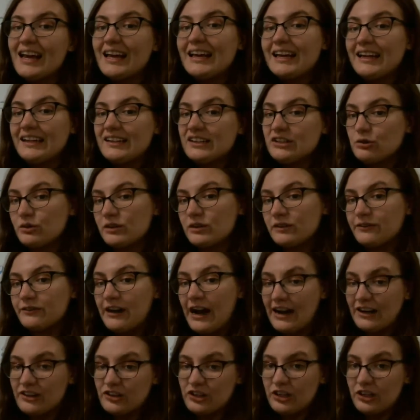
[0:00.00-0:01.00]
into a
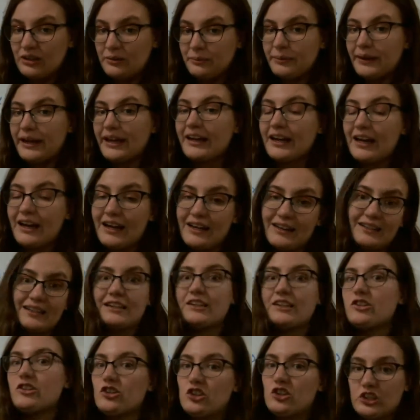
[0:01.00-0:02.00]
fraction because
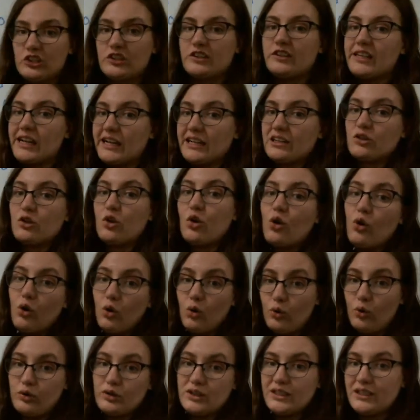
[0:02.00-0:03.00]
it's just 6
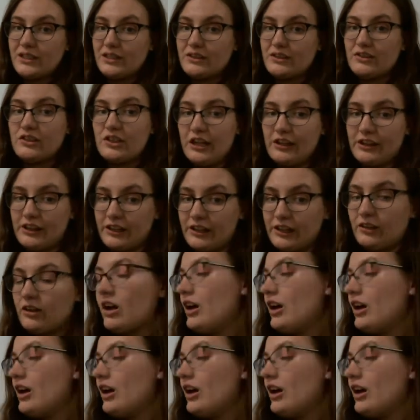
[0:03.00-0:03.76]
wholes. There's nothing